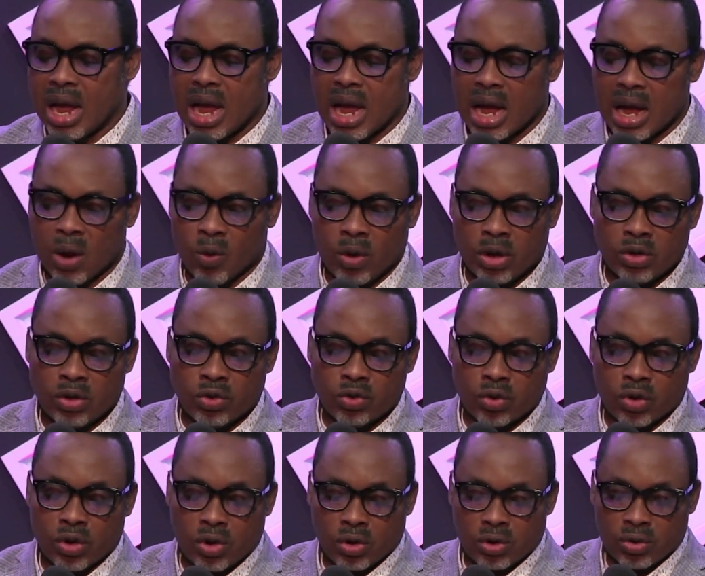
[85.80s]
And when you do
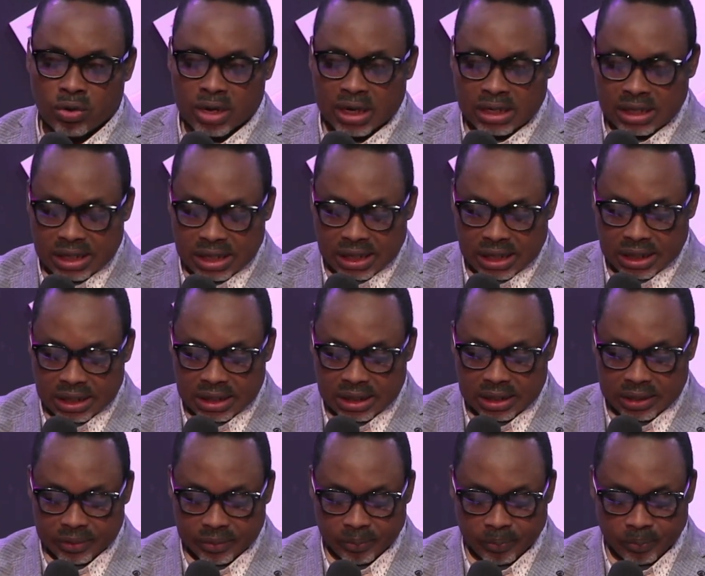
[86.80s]
correct it,
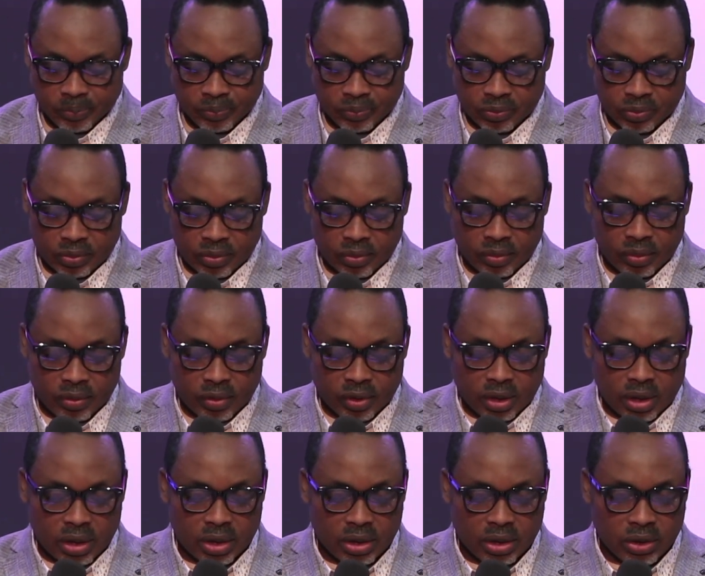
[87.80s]

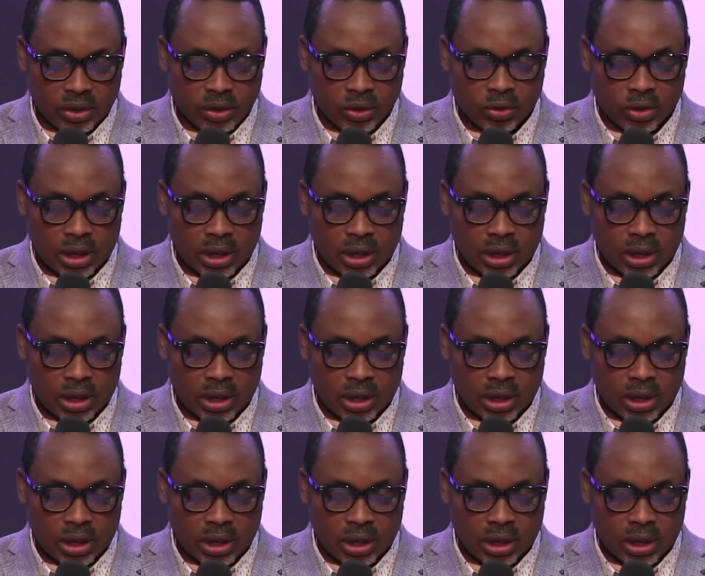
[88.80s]
you